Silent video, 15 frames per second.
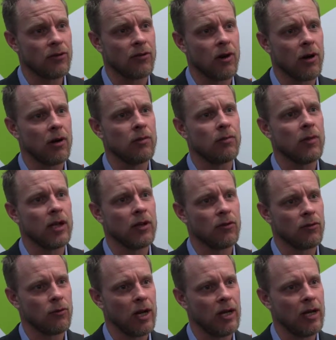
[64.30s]
Star in
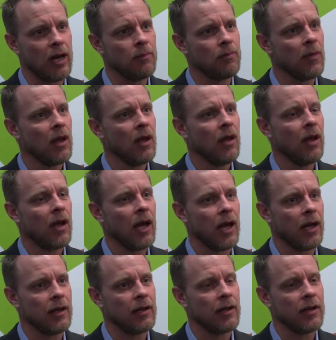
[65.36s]
Australia
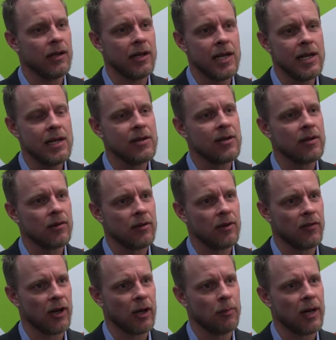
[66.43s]
and LEED,
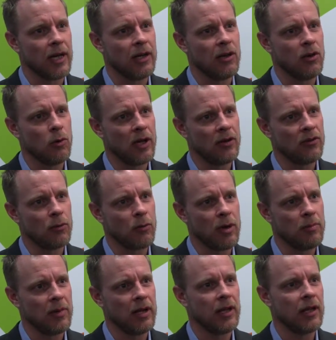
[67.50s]
developed by the US
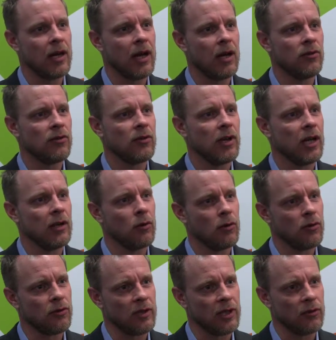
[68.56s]
Green Building Council, and
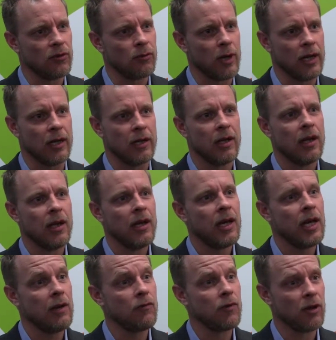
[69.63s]
also the Australian
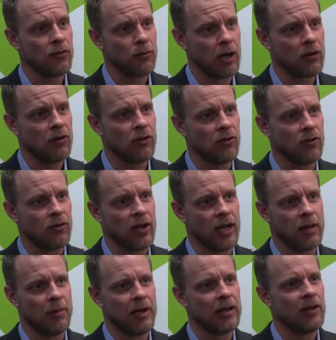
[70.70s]
Infrastructure
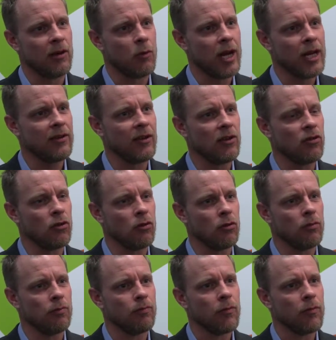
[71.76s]
Sustainability Rating Tool.